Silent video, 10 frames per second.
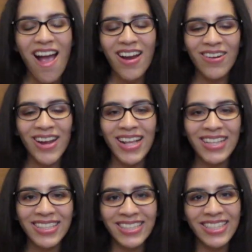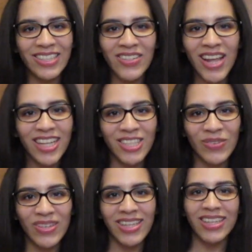Alright, I'll see you next
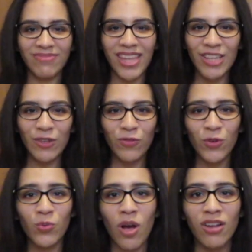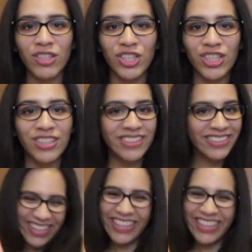week. Thank you for watching.